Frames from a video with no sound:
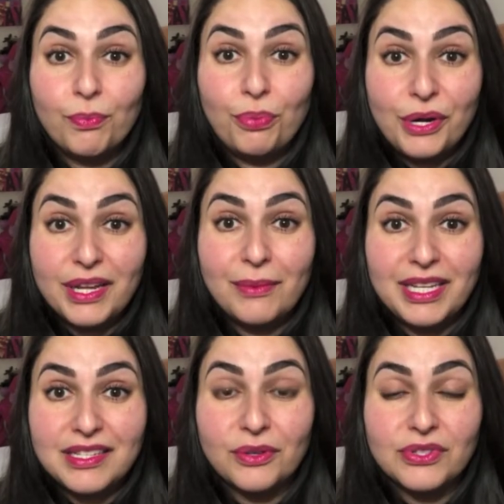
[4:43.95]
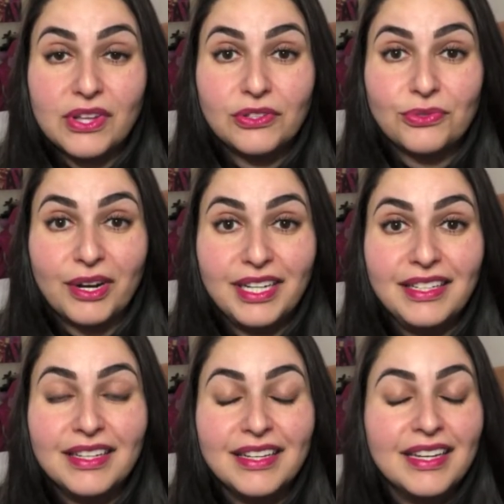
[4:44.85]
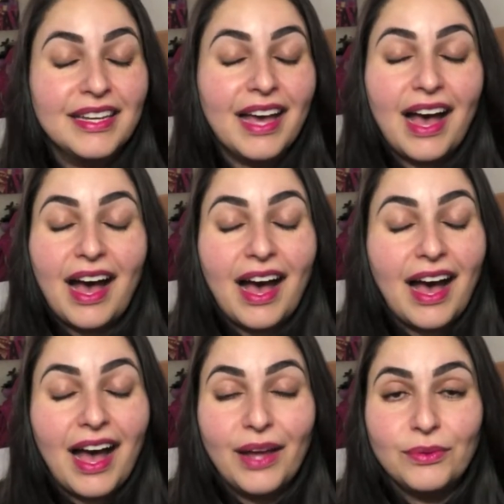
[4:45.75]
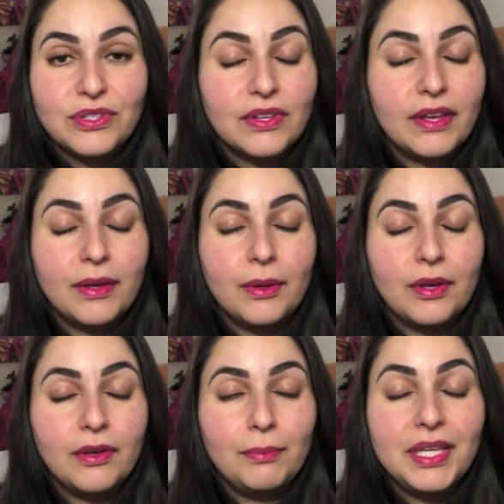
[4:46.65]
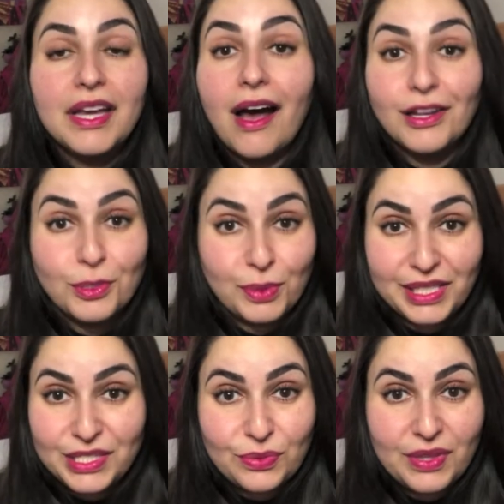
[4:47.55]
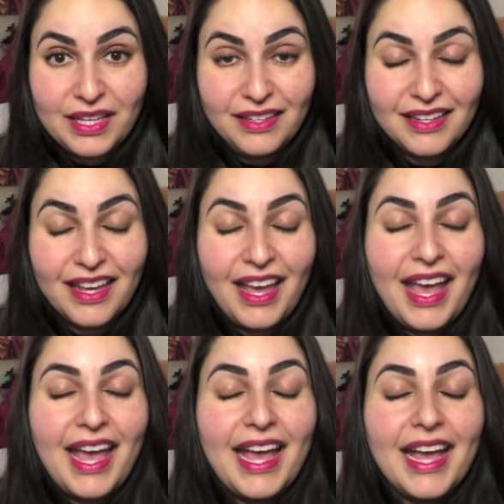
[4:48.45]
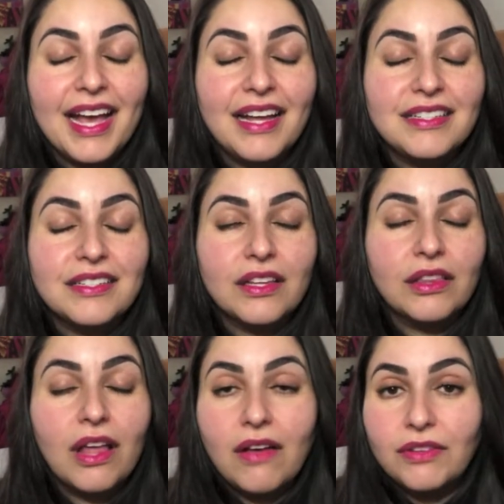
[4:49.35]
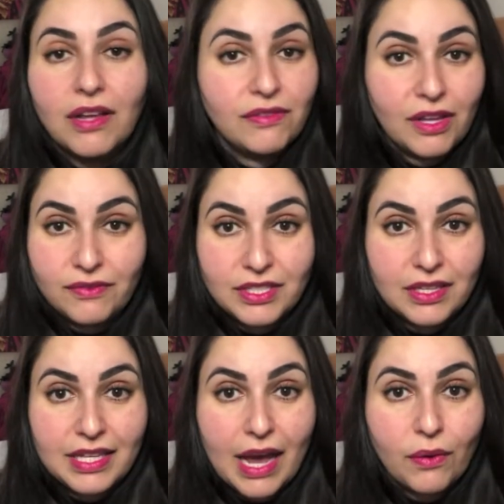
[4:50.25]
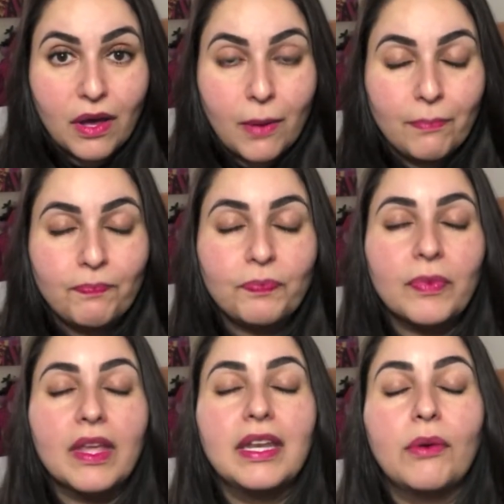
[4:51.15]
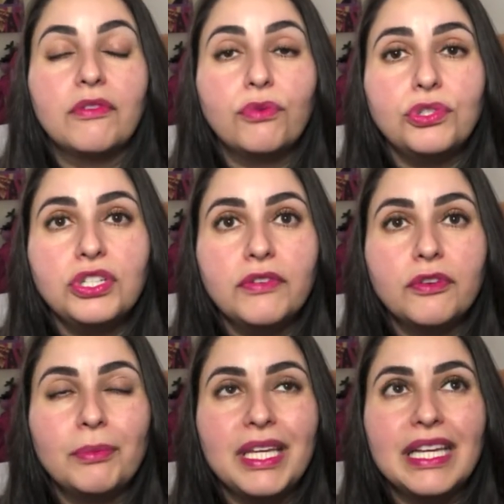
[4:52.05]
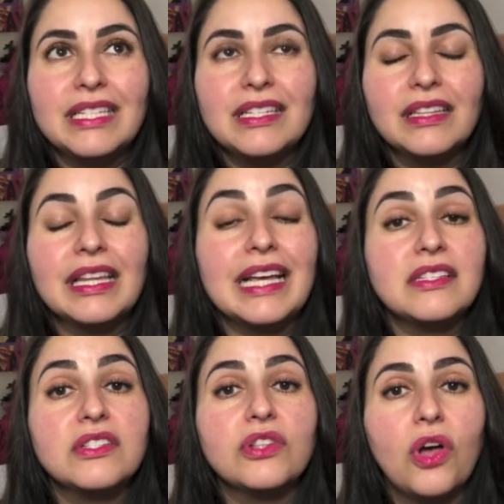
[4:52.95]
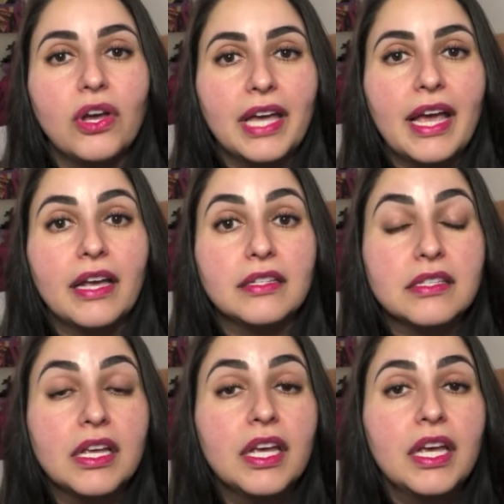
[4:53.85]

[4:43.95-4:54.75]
Pretty amazing results, right? I was beyond pleased with it and love, love, loved the outcome. Now, unfortunately for me, it didn't last as long as